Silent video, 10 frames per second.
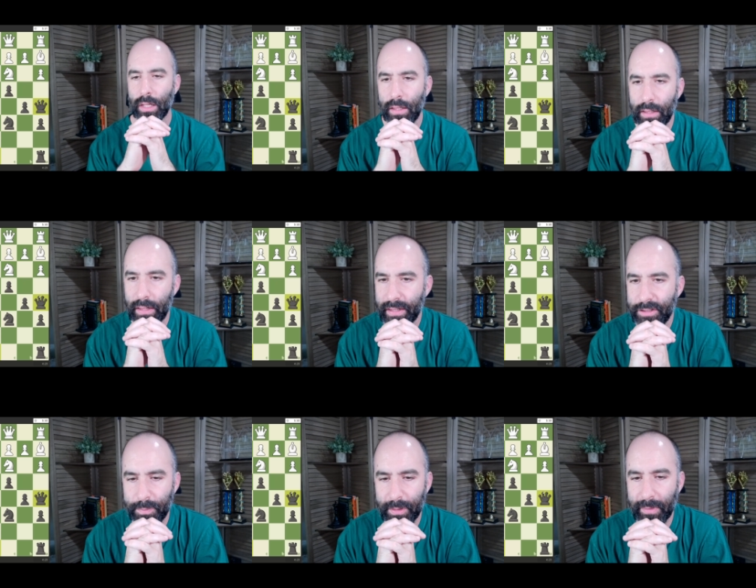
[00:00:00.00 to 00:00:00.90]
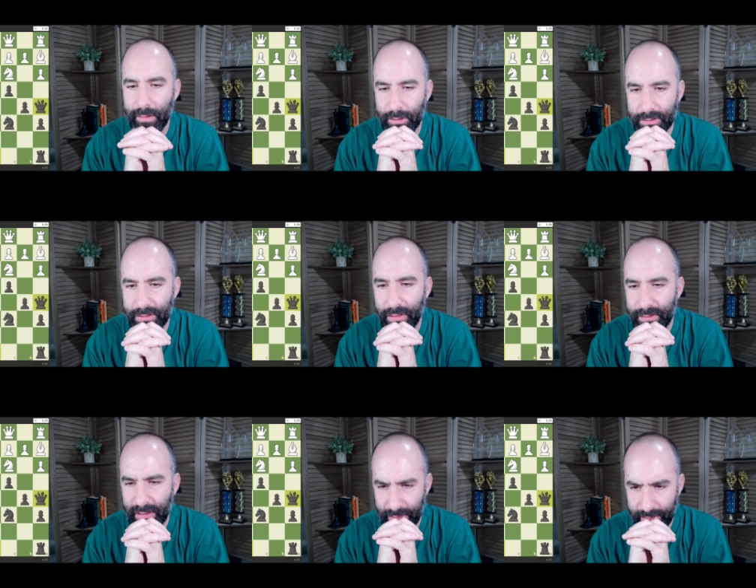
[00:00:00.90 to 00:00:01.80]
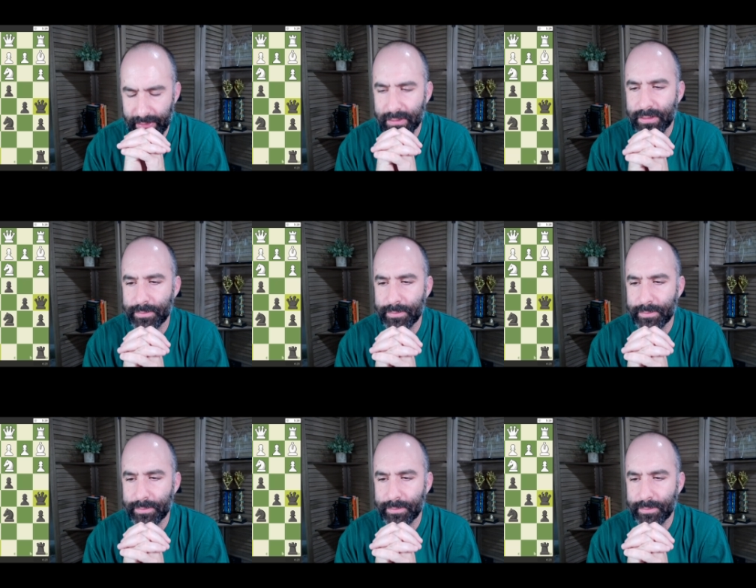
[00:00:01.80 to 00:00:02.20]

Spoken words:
And I can just bring my rooks to the center next.